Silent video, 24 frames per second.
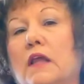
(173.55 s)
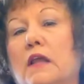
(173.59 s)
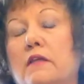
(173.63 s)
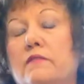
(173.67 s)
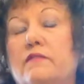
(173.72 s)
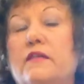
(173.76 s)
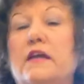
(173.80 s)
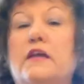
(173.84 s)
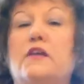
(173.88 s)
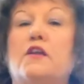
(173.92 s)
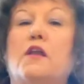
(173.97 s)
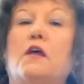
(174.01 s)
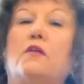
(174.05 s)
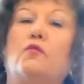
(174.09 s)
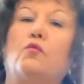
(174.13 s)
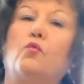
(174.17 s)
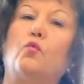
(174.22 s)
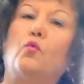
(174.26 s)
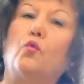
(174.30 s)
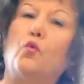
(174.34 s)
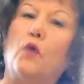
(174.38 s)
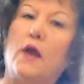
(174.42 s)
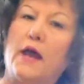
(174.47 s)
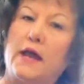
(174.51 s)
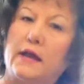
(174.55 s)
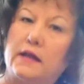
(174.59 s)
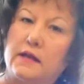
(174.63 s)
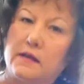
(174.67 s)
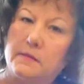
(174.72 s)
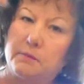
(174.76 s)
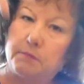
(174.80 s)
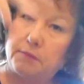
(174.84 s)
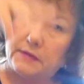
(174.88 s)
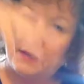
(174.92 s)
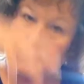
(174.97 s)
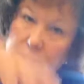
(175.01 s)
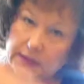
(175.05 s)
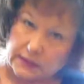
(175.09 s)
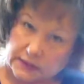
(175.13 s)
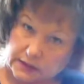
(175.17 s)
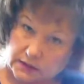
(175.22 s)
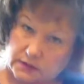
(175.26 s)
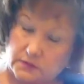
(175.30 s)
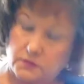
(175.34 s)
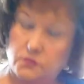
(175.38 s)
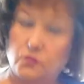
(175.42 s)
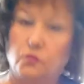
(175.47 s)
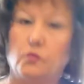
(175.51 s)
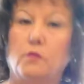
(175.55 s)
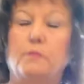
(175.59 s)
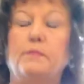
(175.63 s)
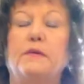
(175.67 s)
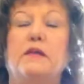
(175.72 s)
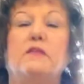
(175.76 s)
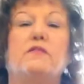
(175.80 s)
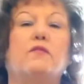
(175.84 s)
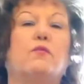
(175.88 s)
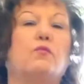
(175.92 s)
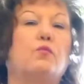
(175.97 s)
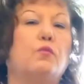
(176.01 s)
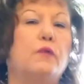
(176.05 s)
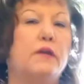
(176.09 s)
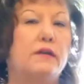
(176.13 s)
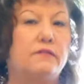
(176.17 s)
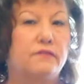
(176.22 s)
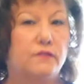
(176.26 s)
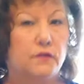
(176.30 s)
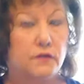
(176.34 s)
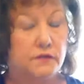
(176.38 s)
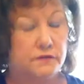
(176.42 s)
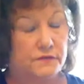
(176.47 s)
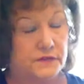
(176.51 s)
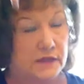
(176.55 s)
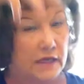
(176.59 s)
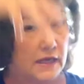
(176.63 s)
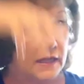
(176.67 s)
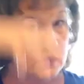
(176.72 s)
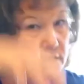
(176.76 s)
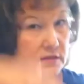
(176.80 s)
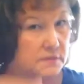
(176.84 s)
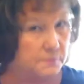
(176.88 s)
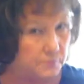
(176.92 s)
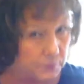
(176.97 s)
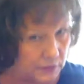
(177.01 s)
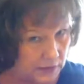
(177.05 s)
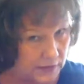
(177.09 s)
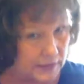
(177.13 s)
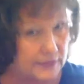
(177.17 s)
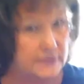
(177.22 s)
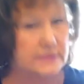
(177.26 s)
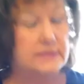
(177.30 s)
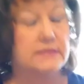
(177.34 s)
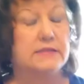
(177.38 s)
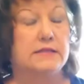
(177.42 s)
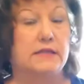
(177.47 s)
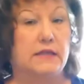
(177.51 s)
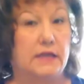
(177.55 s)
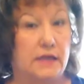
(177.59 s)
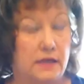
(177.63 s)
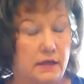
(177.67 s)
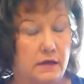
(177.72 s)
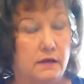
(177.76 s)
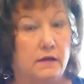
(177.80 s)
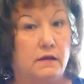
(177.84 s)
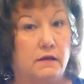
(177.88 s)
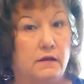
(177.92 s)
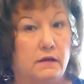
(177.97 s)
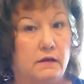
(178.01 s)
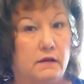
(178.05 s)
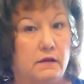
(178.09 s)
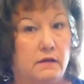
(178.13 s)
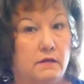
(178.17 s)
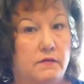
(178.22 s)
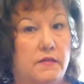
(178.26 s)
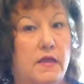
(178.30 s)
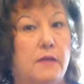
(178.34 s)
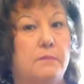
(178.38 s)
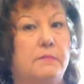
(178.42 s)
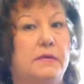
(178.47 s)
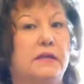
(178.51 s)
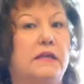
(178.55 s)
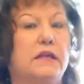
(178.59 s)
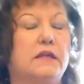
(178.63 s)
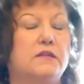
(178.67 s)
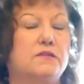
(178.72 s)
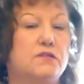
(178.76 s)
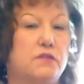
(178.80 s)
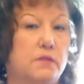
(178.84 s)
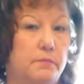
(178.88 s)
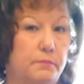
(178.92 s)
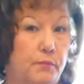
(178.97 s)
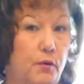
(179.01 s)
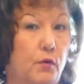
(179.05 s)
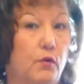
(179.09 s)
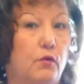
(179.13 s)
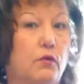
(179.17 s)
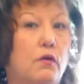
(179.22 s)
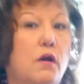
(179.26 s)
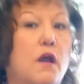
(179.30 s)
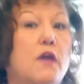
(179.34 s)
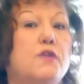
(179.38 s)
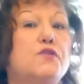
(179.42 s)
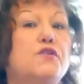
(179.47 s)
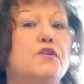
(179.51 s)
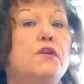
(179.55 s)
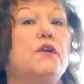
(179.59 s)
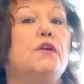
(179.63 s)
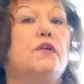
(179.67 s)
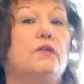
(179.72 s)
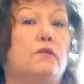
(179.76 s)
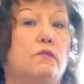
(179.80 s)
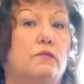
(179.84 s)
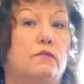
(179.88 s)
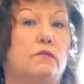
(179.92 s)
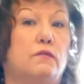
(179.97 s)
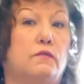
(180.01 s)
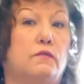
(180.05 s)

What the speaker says: then recompense will be the river of God's blessing that begins to pour on you.